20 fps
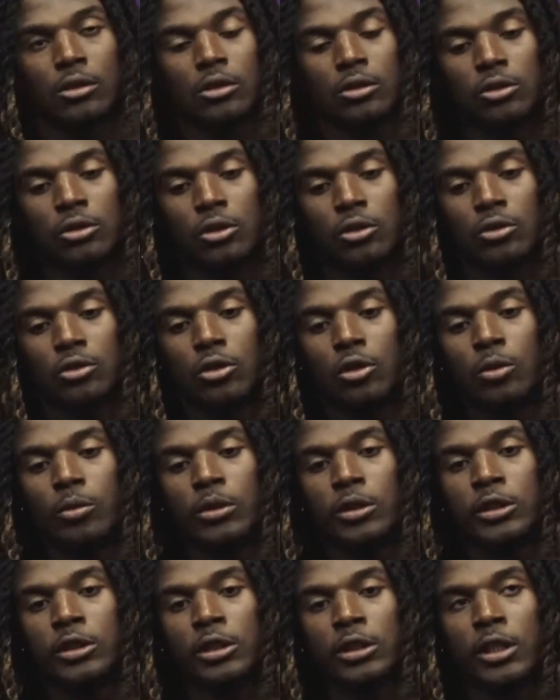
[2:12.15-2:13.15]
So, you know,
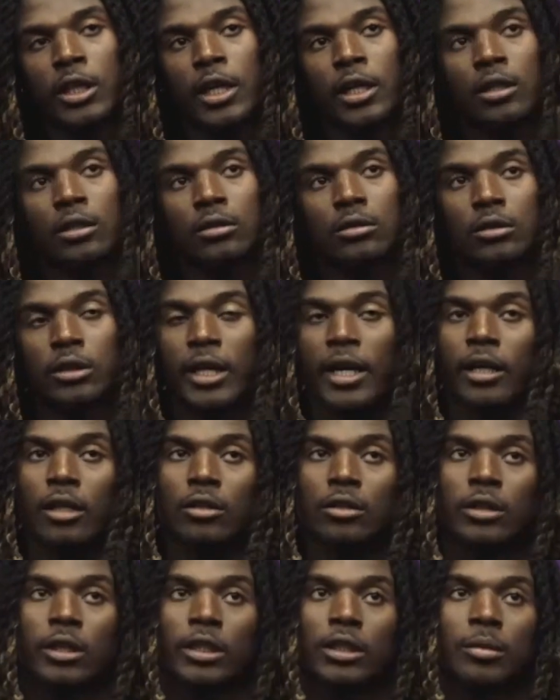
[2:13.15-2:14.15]
we just got to
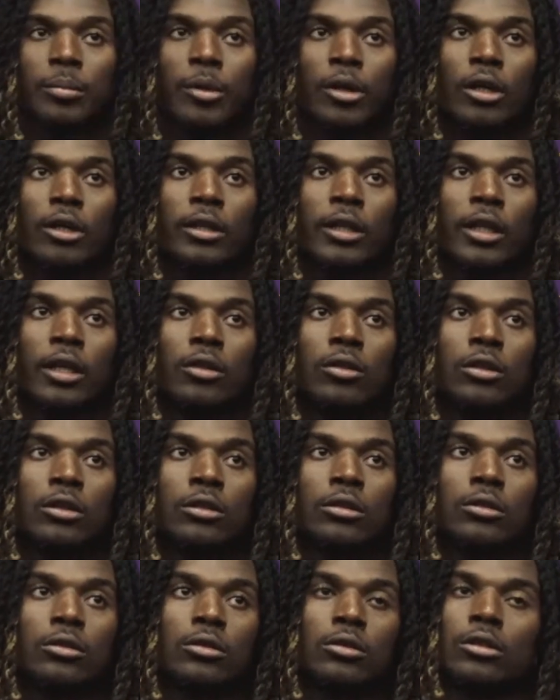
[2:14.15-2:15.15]
tackle and get the ball down
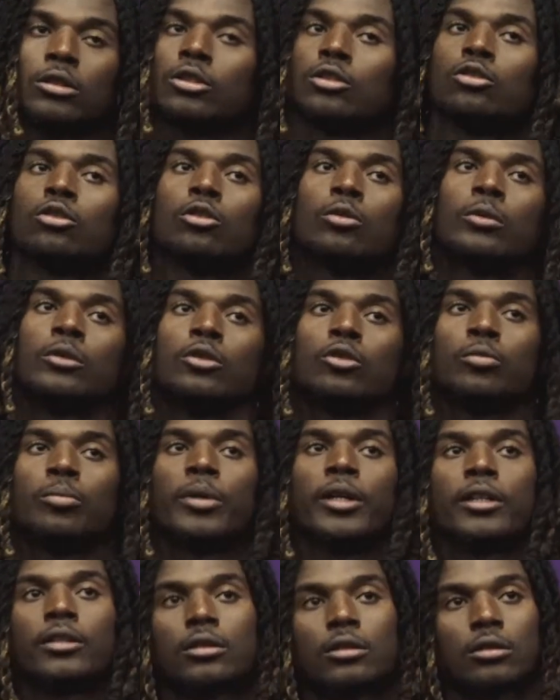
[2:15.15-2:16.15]
and just do what we do
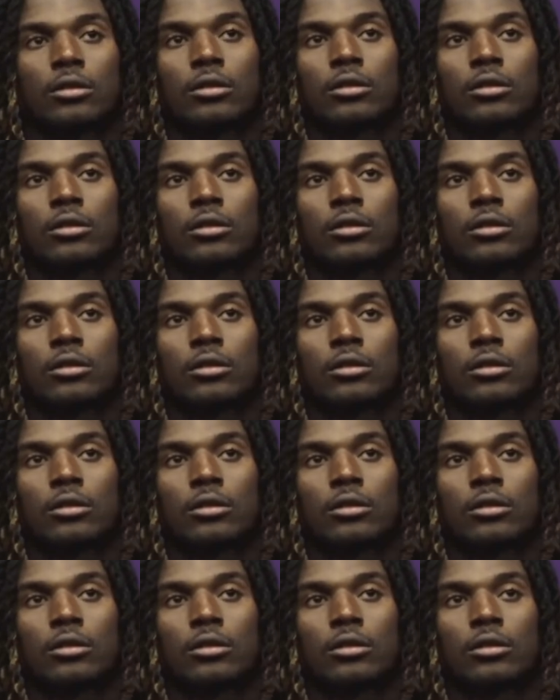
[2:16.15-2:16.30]
best.